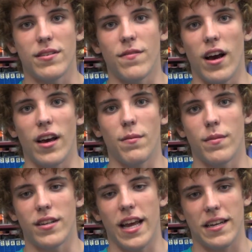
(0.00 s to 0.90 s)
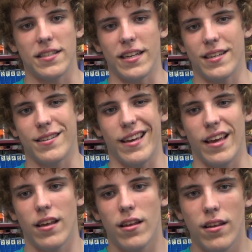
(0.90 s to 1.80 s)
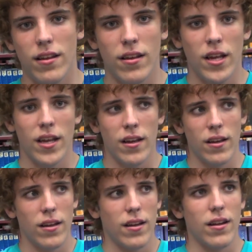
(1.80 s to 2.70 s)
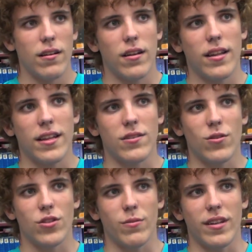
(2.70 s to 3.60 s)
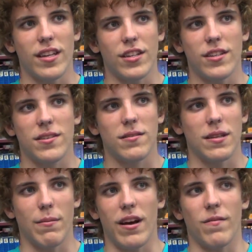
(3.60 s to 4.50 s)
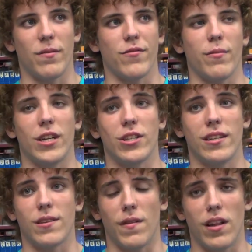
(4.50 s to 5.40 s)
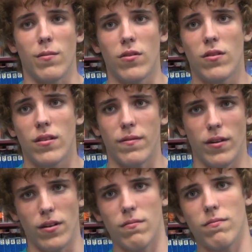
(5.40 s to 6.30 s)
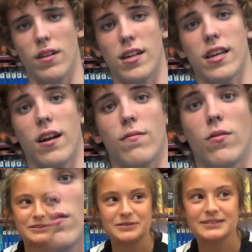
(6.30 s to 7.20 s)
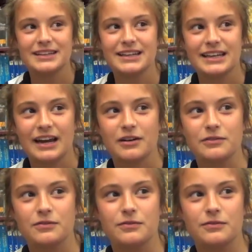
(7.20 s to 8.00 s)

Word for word: fine, but texting is eh. And then social media, just the amount of information that's available if you're not careful. Don't like how